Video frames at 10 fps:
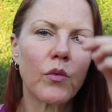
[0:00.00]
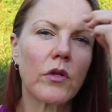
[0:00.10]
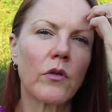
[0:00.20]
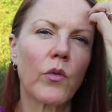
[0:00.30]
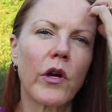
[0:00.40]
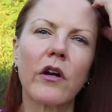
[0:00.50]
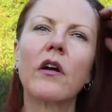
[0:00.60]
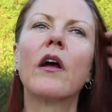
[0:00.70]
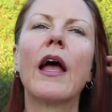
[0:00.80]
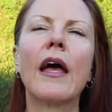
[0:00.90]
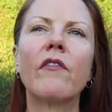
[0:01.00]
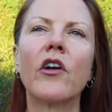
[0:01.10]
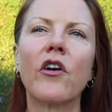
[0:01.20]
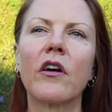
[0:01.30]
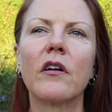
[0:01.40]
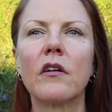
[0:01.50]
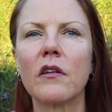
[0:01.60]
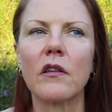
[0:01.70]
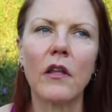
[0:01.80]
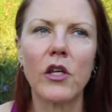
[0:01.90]
We're having our
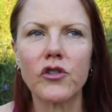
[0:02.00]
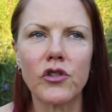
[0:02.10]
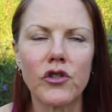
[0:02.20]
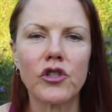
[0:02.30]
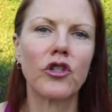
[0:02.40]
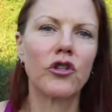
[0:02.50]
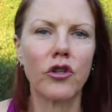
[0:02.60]
lessons or